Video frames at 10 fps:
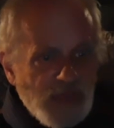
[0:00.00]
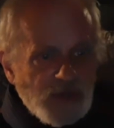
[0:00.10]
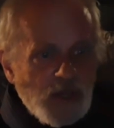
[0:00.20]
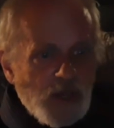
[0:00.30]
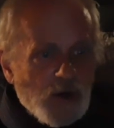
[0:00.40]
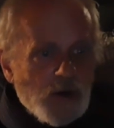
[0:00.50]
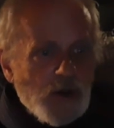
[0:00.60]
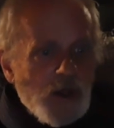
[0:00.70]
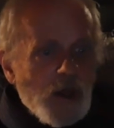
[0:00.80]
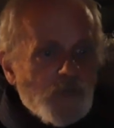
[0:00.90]
and care
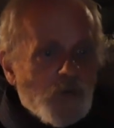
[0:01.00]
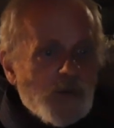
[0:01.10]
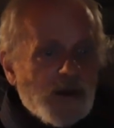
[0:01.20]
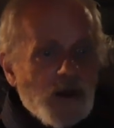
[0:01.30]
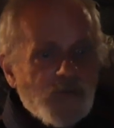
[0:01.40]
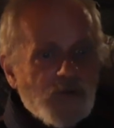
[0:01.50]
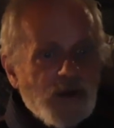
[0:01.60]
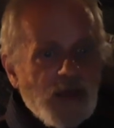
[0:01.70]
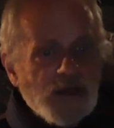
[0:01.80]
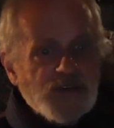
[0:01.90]
for my comfort
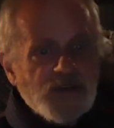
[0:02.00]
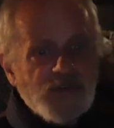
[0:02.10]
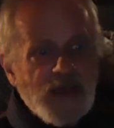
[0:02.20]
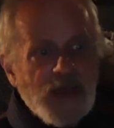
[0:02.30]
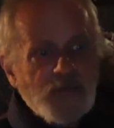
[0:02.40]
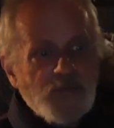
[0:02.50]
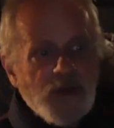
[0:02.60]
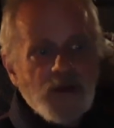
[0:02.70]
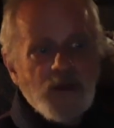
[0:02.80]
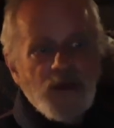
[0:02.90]
as if I had
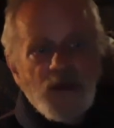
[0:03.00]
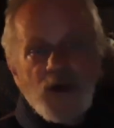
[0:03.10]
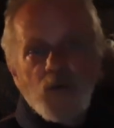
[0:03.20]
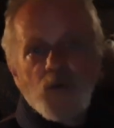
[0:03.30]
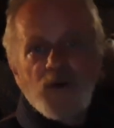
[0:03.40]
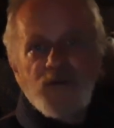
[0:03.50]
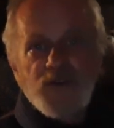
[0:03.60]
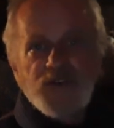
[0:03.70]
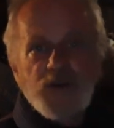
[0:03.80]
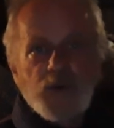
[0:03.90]
been one of
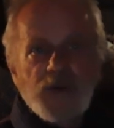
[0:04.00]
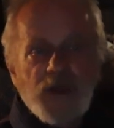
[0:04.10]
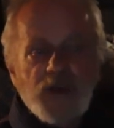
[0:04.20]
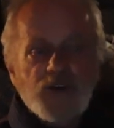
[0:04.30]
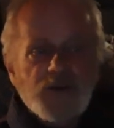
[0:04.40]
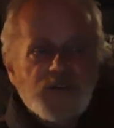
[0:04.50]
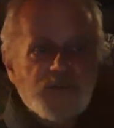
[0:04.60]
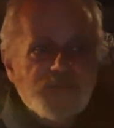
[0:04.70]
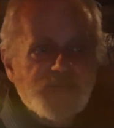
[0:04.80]
his near relations.